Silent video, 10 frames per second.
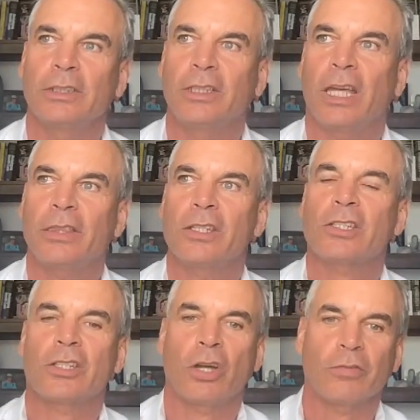get
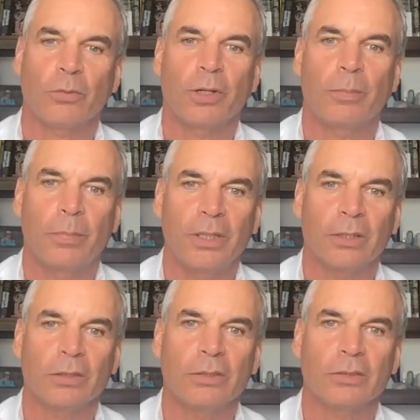this software
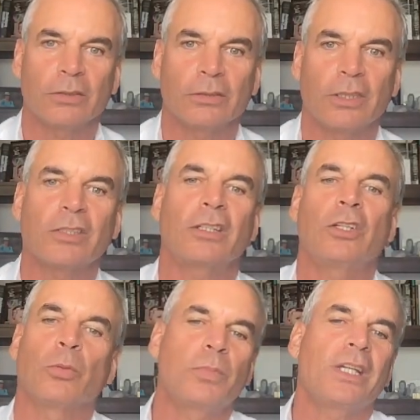built because you
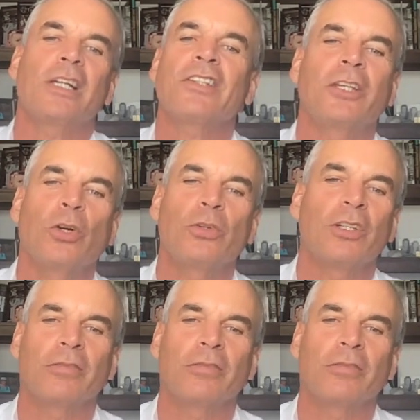know because I know you,